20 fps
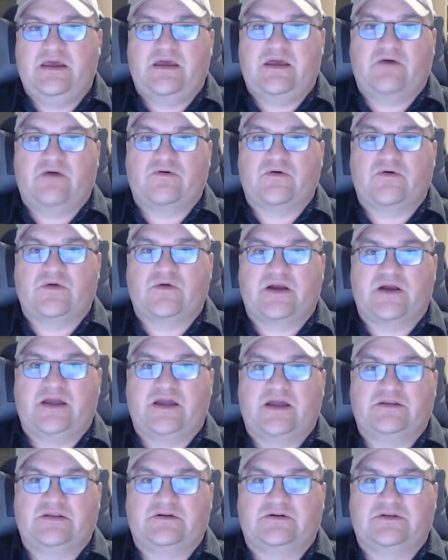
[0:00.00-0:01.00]
Out where we're
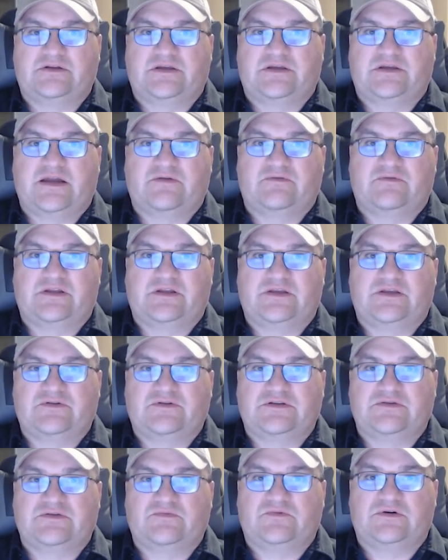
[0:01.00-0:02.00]
at, you kind of want to get
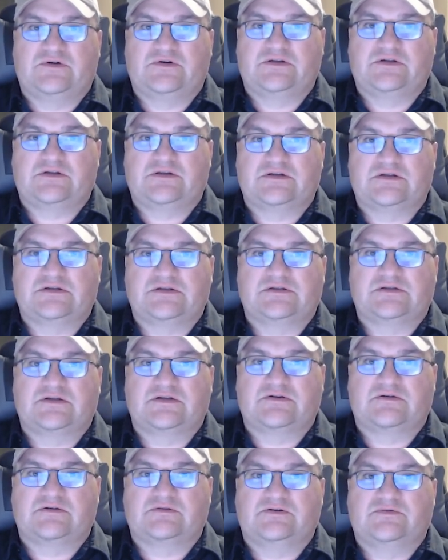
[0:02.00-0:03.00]
what you want because
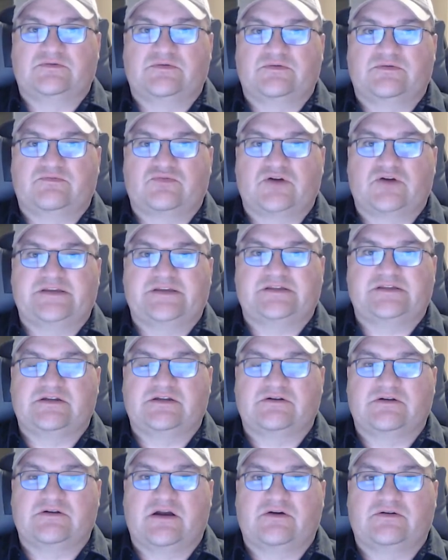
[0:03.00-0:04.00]
they're a little bit
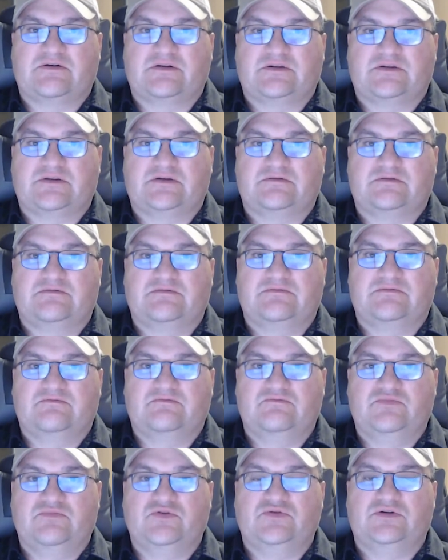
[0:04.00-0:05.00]
pricier out in the
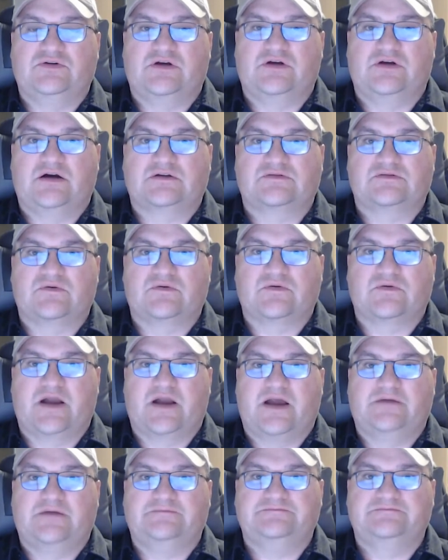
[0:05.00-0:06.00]
boondocks where we're
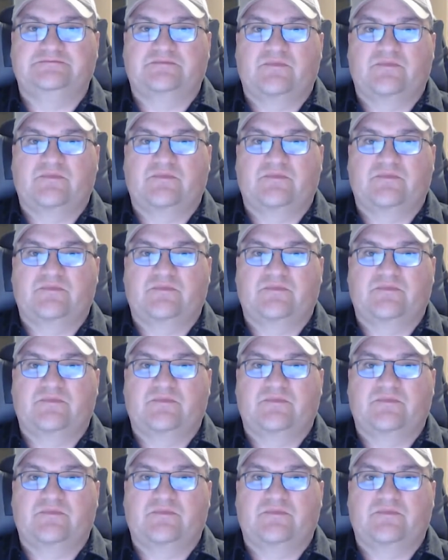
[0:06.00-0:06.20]
at.